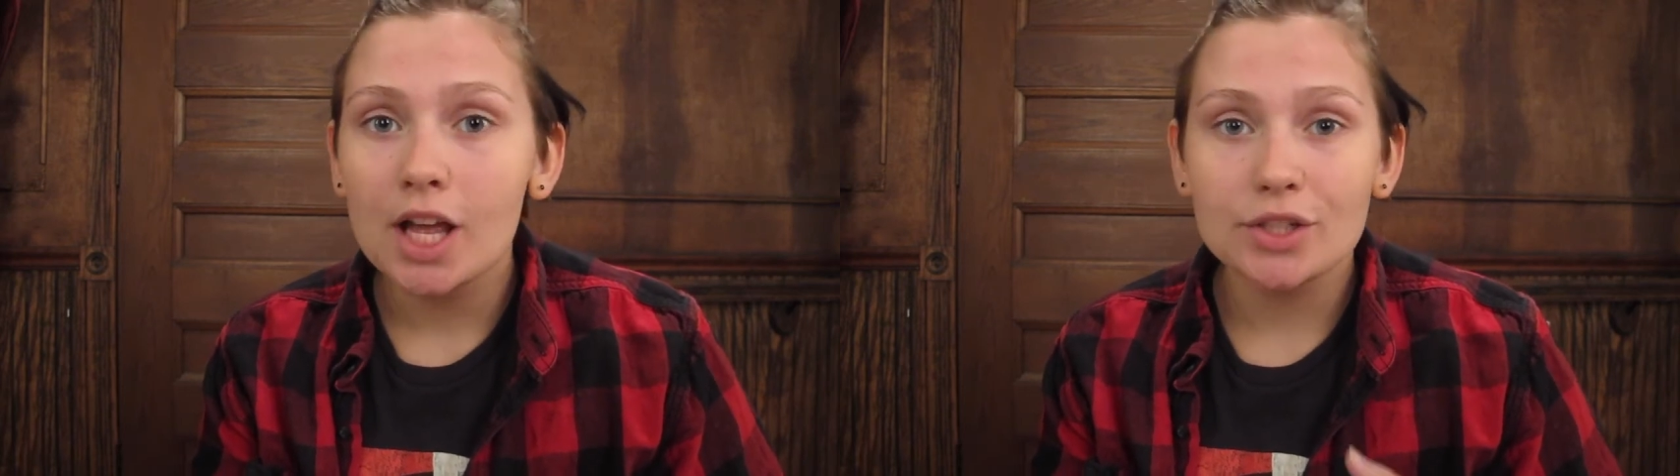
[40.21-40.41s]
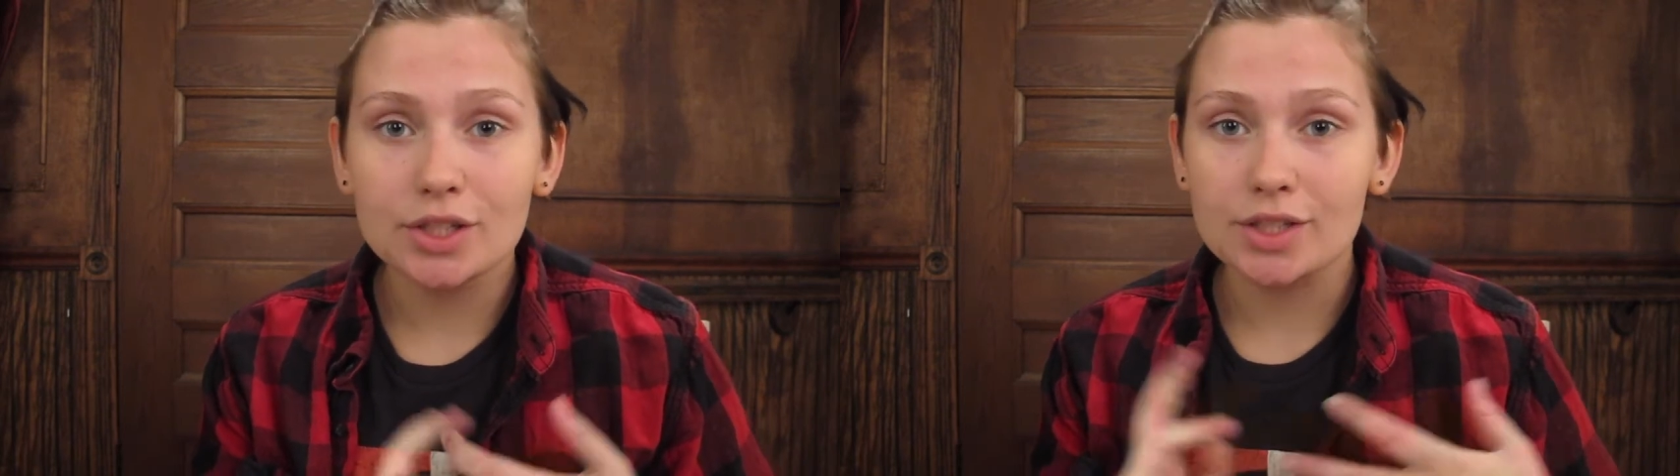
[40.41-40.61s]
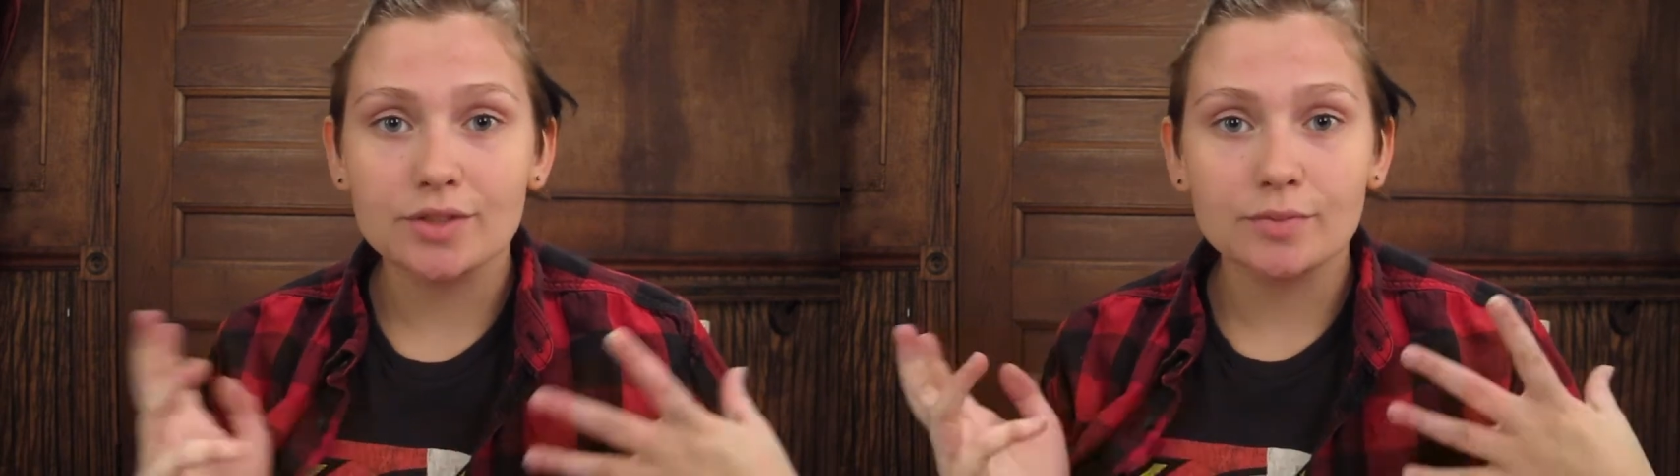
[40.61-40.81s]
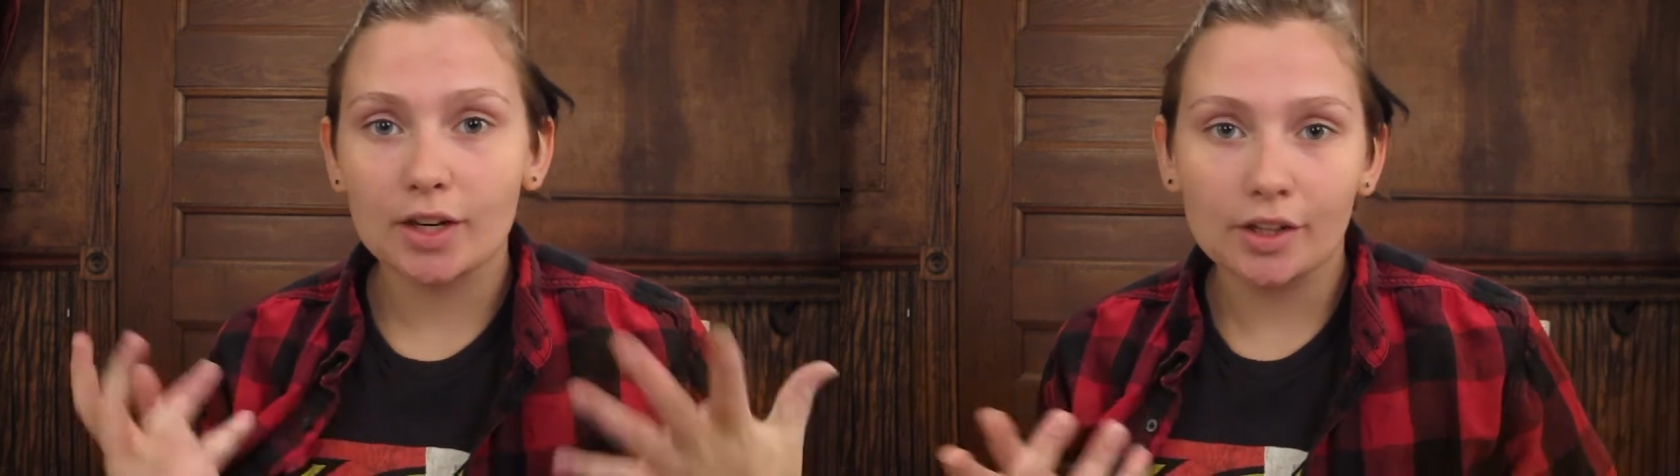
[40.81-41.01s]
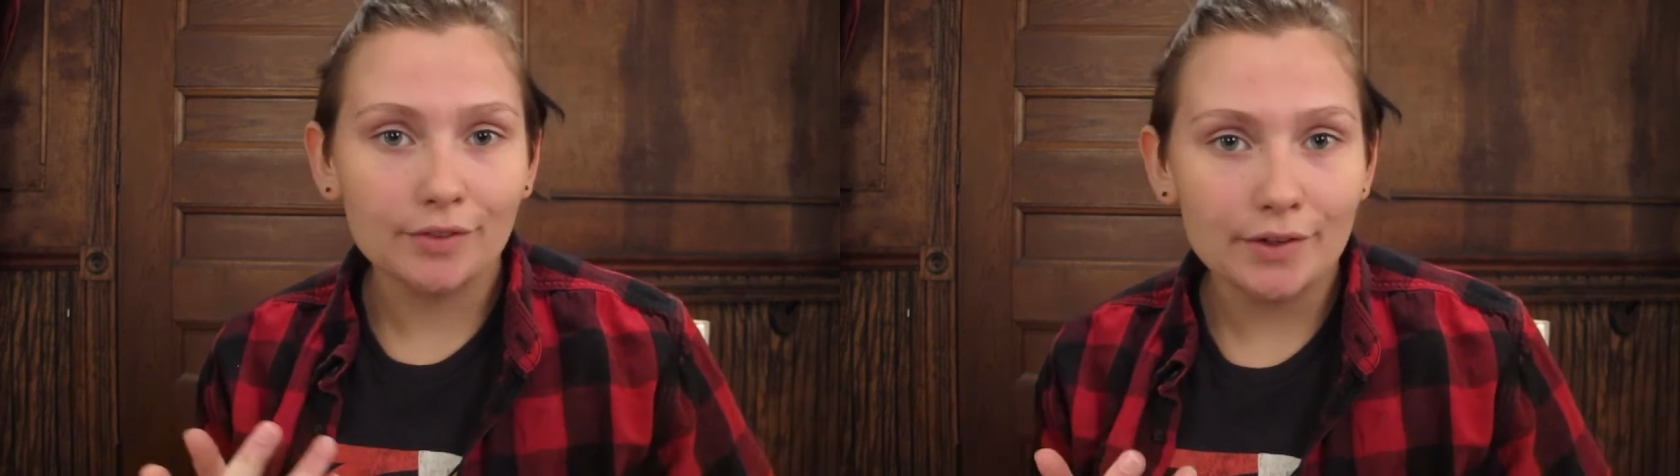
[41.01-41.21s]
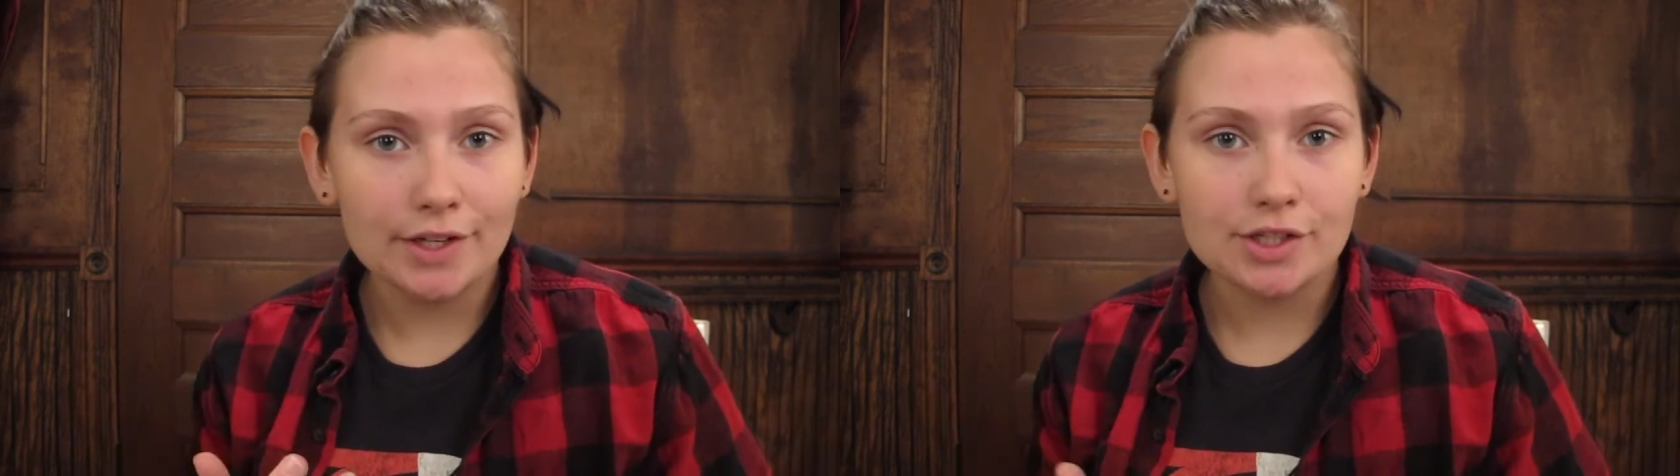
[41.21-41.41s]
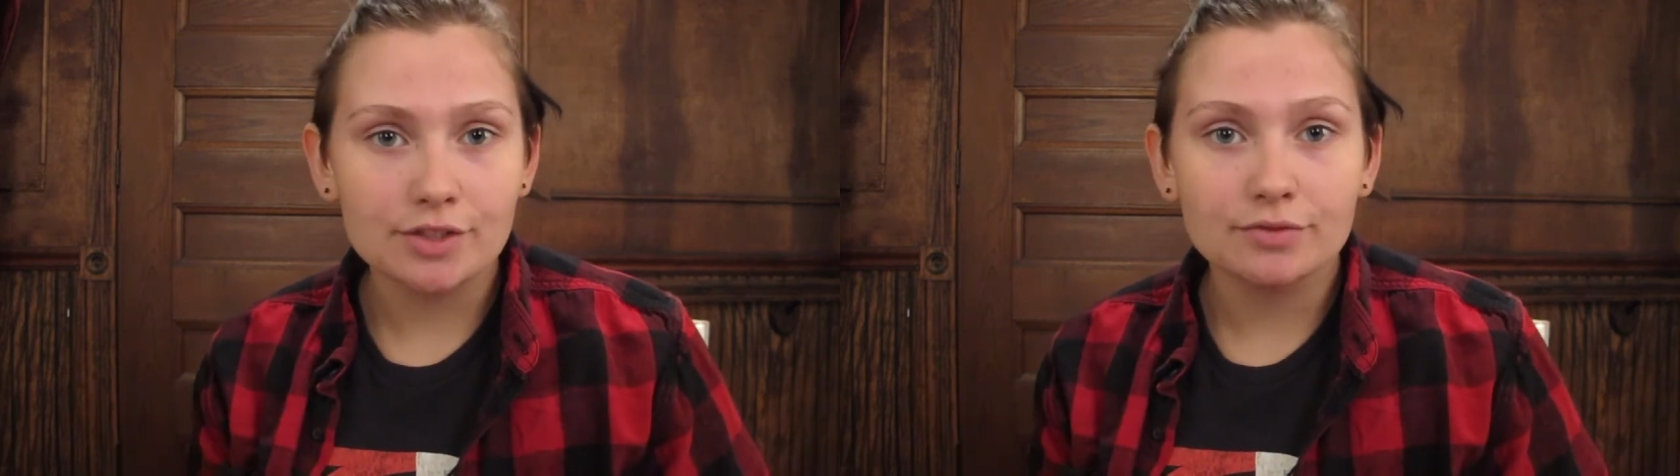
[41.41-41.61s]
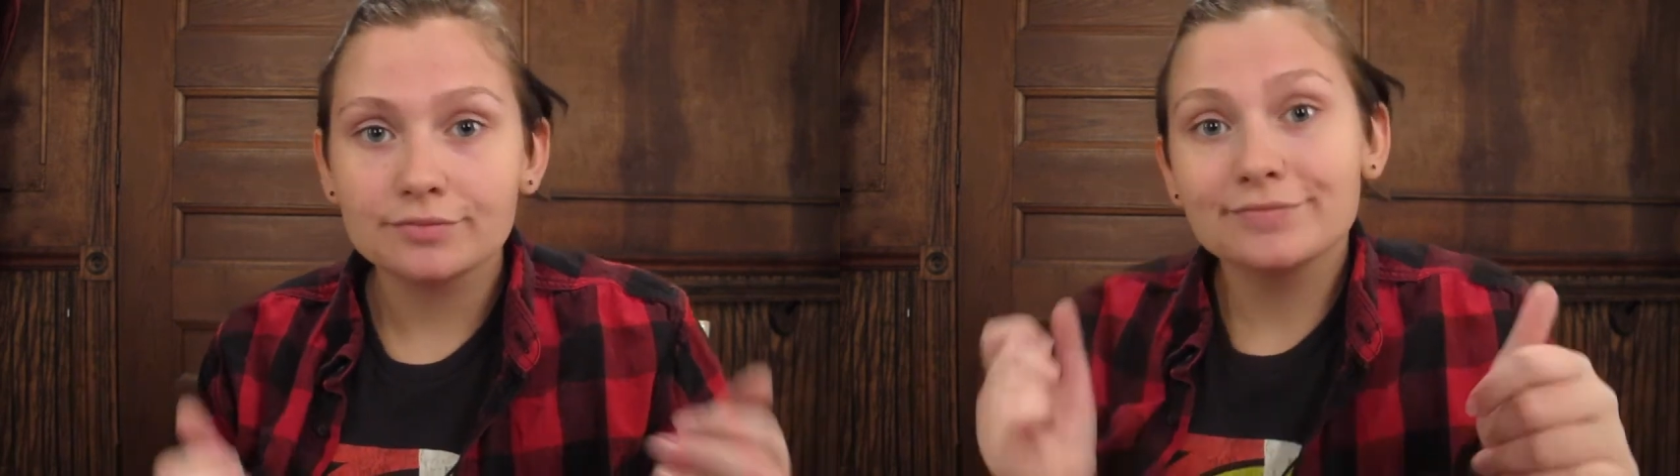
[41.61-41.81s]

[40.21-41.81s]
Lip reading: just regular foundation.